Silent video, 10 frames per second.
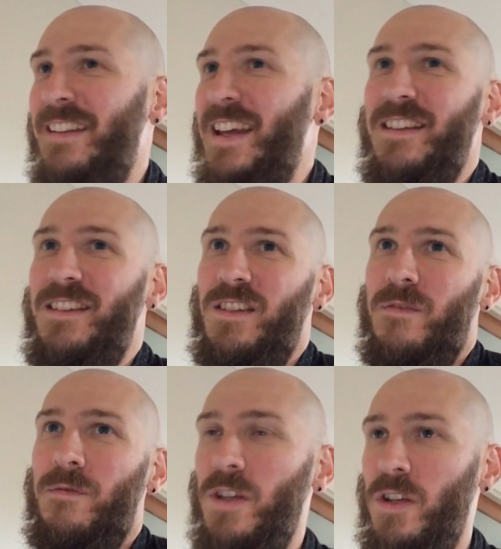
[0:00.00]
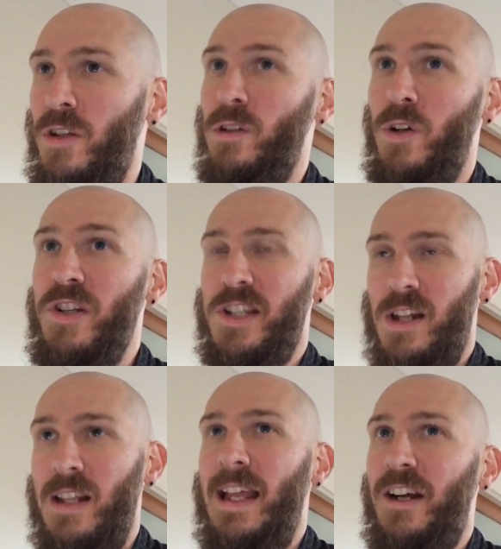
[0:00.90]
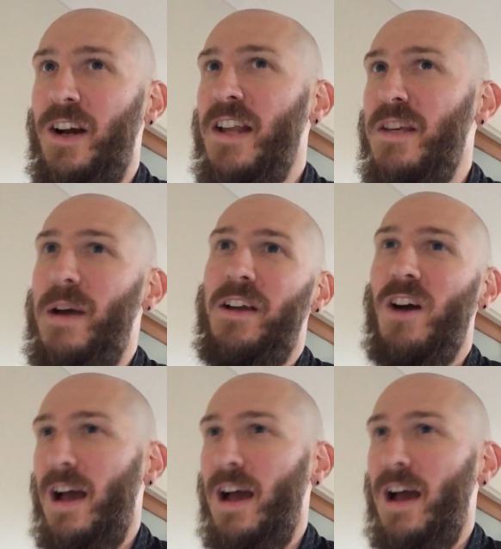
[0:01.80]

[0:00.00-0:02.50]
then you lose a lot of that ground you make.